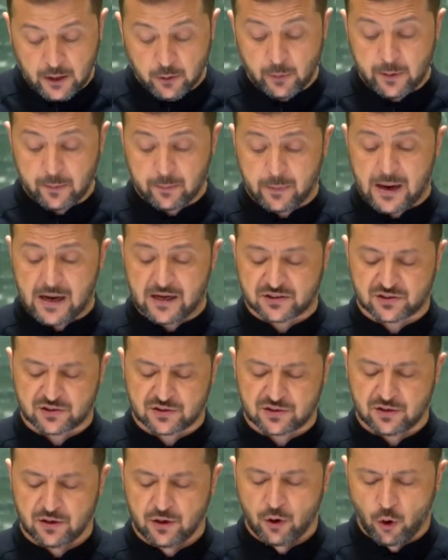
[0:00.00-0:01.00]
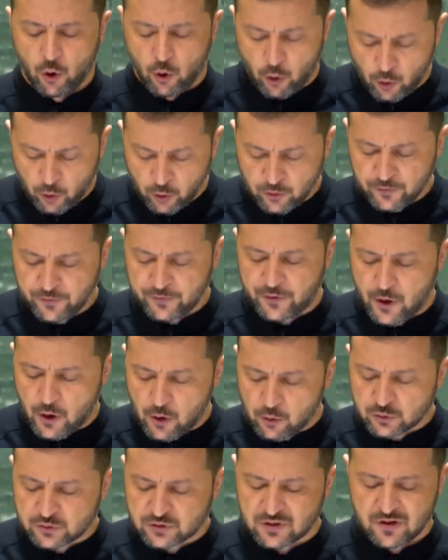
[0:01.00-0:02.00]
and we must hold
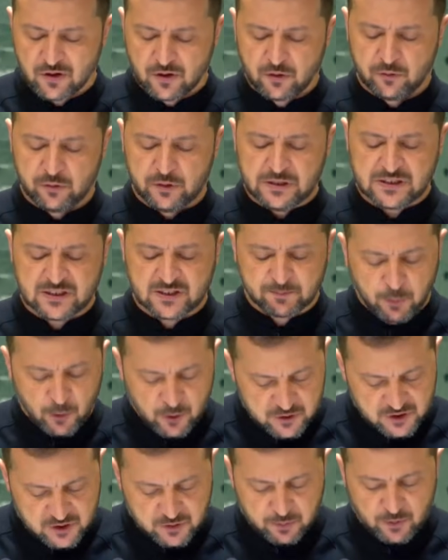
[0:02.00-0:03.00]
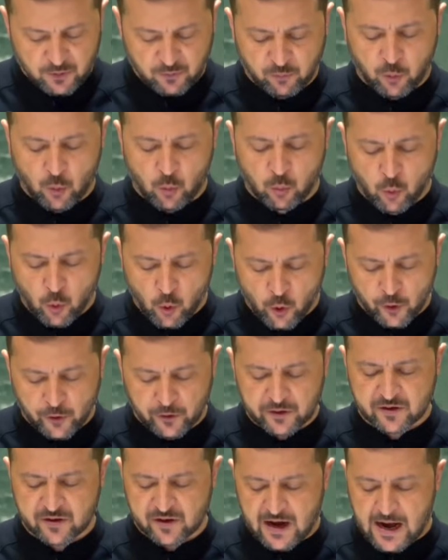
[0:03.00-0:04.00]
those responsible for
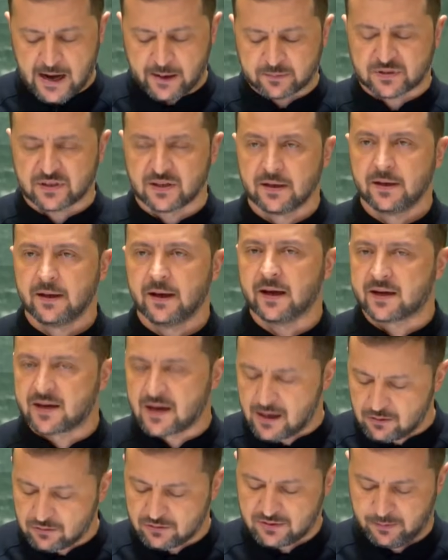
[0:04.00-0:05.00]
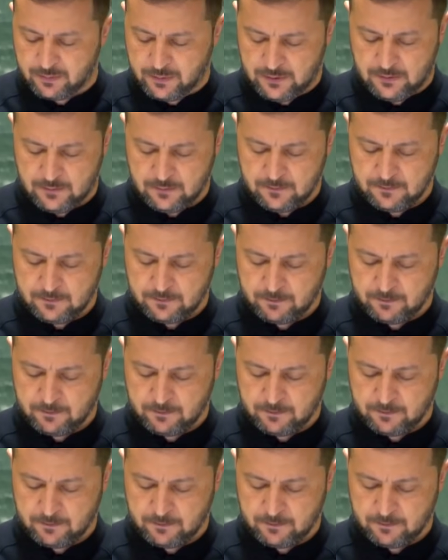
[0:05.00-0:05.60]
war crimes accountable.